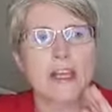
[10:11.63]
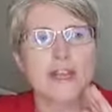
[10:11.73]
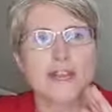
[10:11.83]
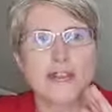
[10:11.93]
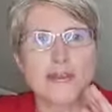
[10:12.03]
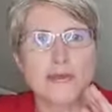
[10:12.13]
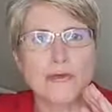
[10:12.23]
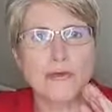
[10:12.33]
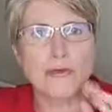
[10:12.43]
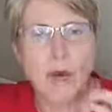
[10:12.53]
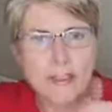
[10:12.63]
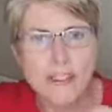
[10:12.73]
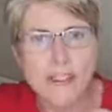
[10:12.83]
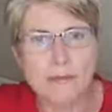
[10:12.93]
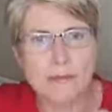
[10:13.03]
you want
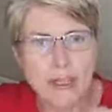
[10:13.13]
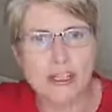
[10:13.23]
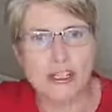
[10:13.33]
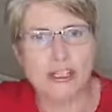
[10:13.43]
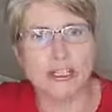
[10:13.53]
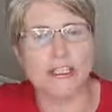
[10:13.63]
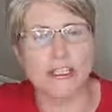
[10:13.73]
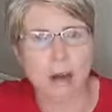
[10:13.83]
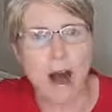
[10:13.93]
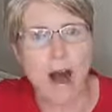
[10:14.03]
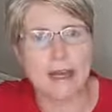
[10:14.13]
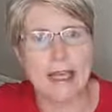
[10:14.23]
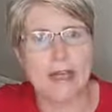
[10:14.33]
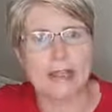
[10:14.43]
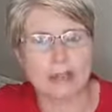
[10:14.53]
to make sure that you are
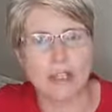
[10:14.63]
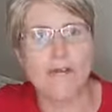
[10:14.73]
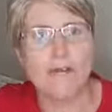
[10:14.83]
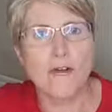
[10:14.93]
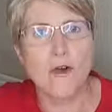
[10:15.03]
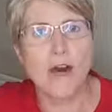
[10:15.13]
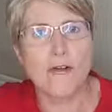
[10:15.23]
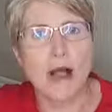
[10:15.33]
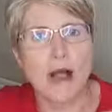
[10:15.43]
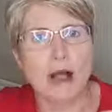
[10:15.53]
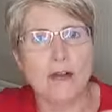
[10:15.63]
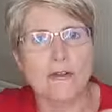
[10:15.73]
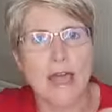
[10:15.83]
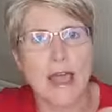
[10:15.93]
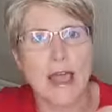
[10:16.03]
getting some form of
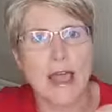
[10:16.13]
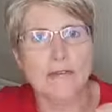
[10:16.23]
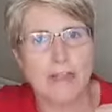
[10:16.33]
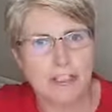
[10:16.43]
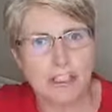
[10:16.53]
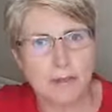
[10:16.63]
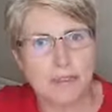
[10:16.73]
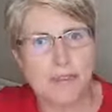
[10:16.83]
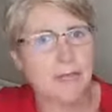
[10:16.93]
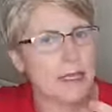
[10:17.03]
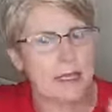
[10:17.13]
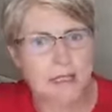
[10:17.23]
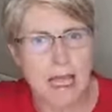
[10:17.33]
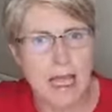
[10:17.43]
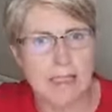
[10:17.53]
vegetables, be it
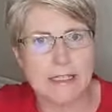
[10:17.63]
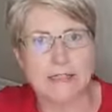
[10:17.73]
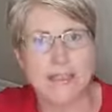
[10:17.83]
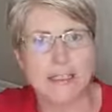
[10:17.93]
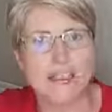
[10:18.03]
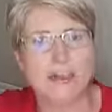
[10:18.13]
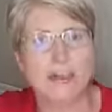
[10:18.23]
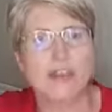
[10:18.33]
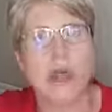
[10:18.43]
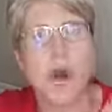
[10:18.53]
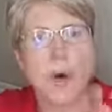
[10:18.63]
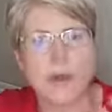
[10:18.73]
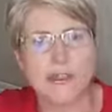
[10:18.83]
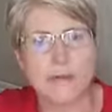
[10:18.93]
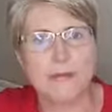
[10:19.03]
salads, vegetables, or
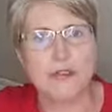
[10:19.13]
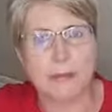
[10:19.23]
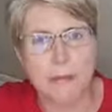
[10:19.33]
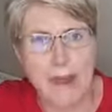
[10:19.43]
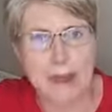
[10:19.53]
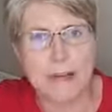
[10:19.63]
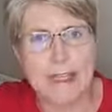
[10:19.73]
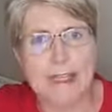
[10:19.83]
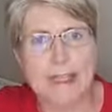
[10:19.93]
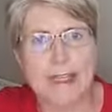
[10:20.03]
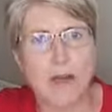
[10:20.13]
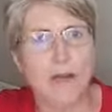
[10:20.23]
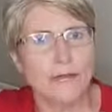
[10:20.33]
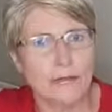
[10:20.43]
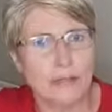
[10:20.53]
some sort of berries or
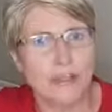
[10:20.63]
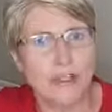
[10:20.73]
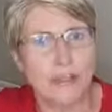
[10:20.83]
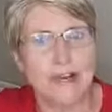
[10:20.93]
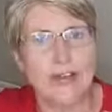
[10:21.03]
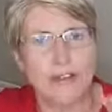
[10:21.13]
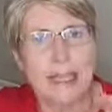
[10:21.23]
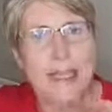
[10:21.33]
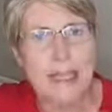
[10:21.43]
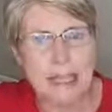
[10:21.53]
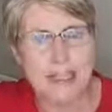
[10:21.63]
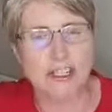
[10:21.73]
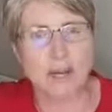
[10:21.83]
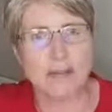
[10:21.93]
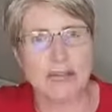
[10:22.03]
fruit or whatever into
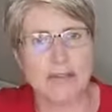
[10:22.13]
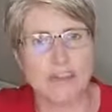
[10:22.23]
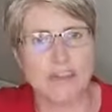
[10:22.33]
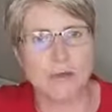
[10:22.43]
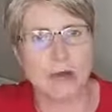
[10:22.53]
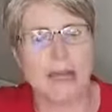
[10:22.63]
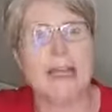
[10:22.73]
your breakfast as well.